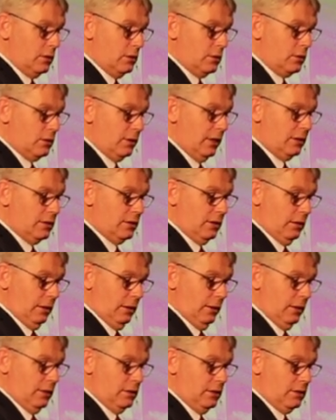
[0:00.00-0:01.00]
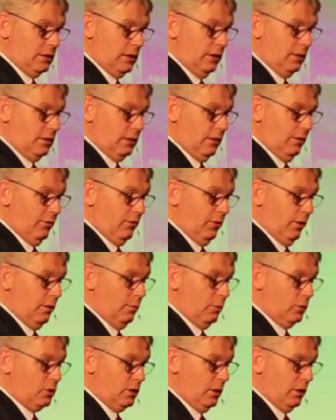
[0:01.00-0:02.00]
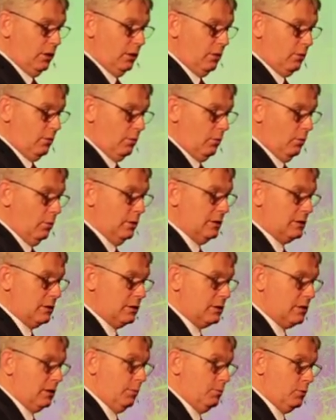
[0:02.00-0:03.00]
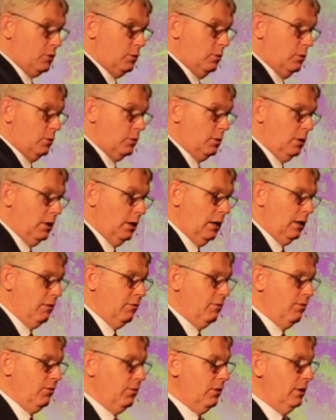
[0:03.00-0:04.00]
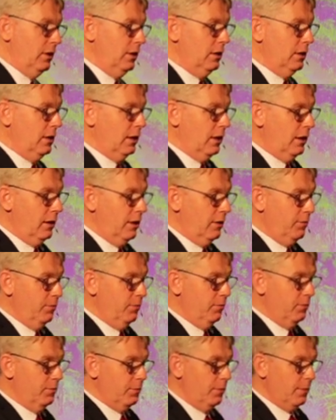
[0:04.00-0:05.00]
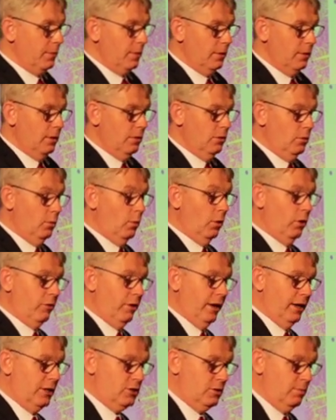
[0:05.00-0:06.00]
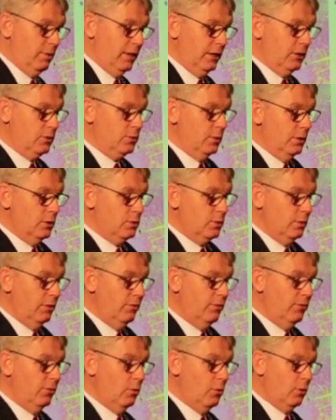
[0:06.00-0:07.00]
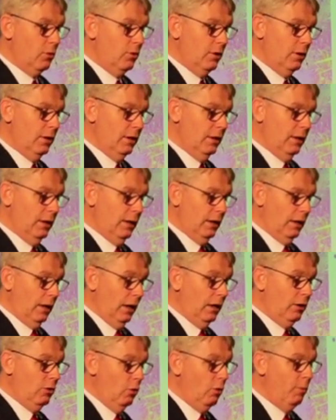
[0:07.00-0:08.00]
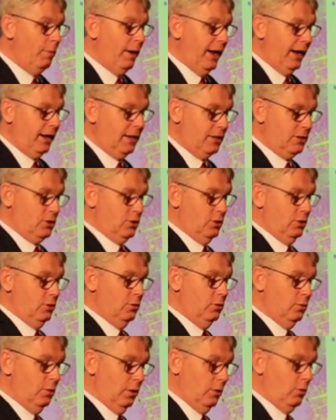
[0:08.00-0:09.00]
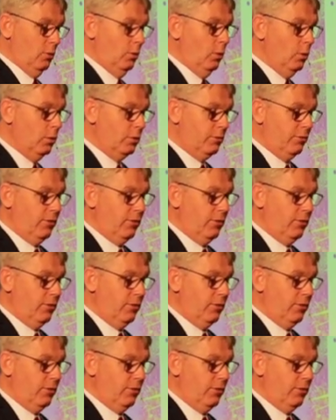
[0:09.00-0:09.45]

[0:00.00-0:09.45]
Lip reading: So that's, as I said, very much a whistle-stop tour of the Water Action Plan 2024. I go back to a quote